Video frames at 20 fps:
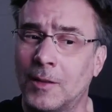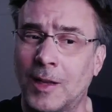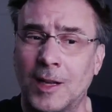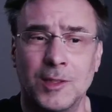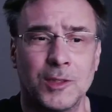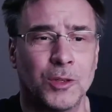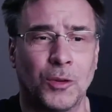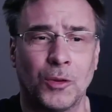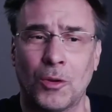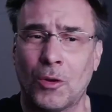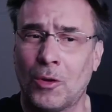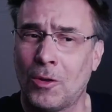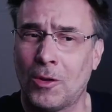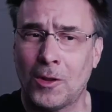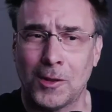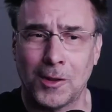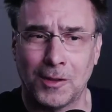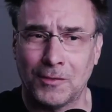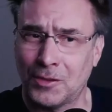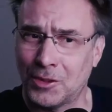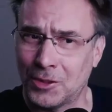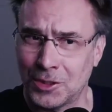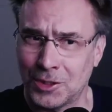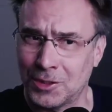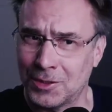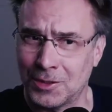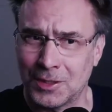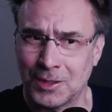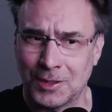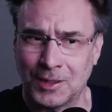That's on all the
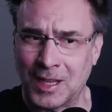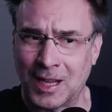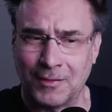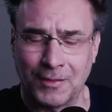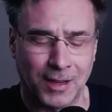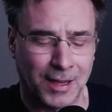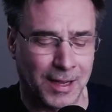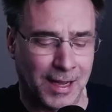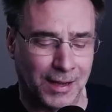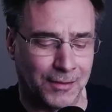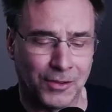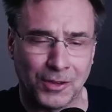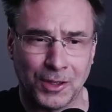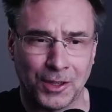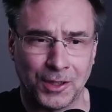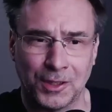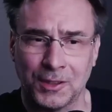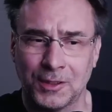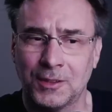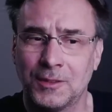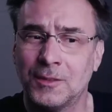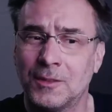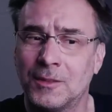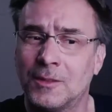versions that I've heard.